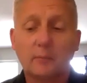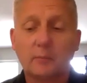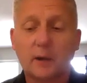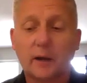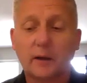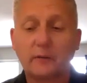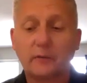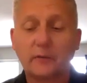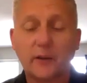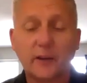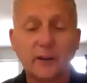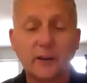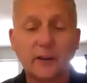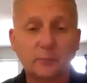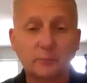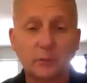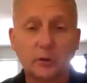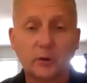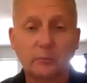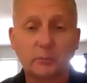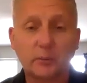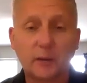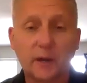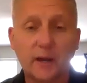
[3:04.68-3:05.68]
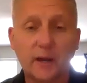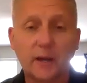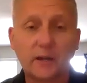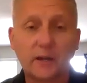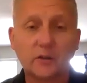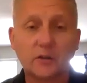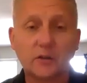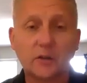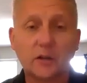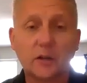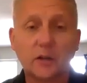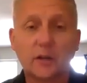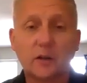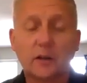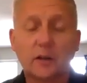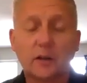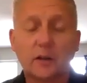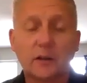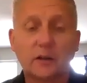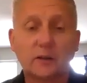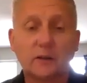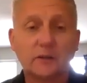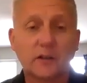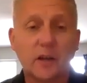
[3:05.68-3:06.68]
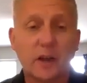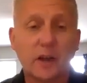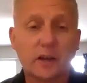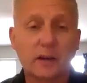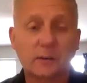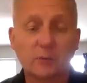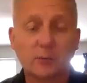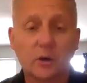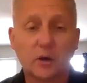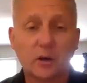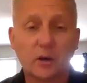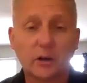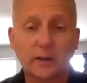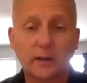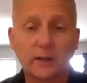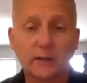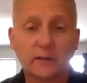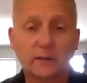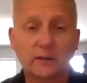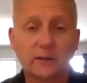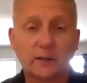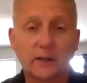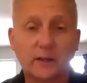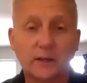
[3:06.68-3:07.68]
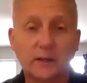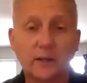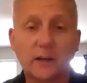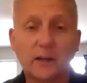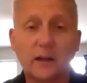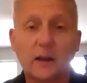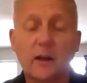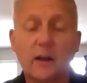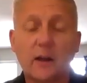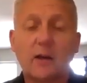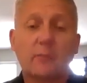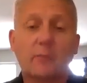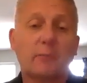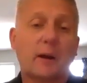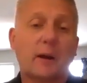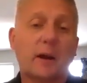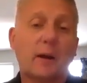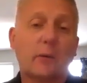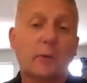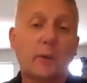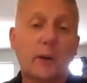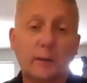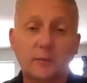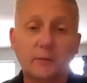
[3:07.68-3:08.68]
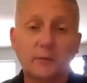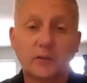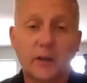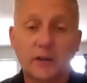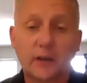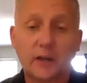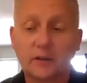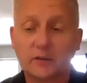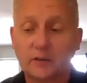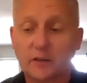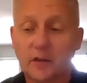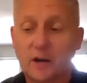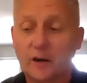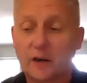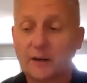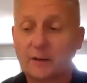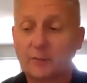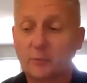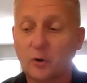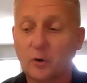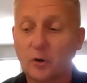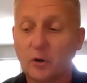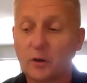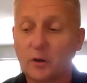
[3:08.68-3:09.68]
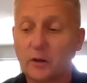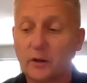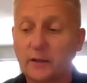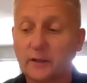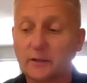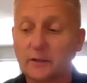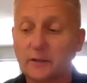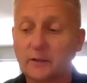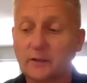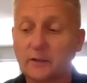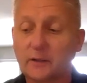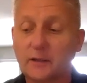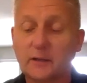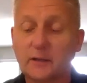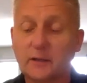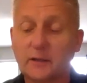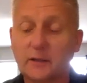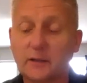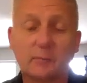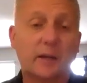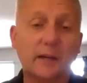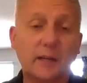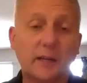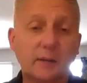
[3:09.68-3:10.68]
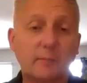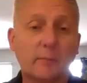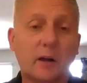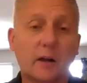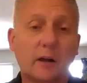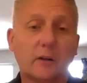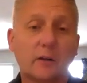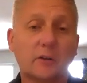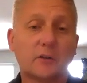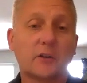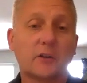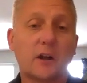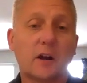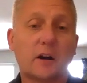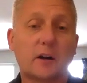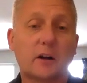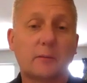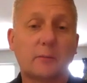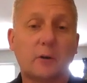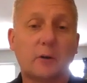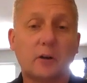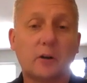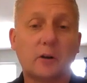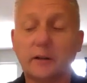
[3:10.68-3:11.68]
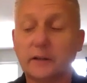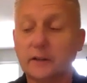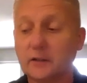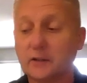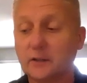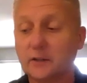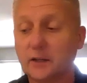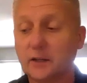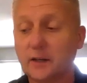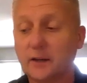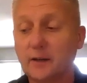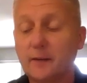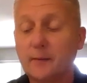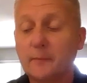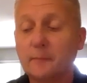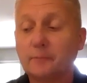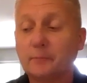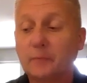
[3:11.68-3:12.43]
Facebook page is Knockerball NC. My website is Knockerball NC. My email is Knockerball NC.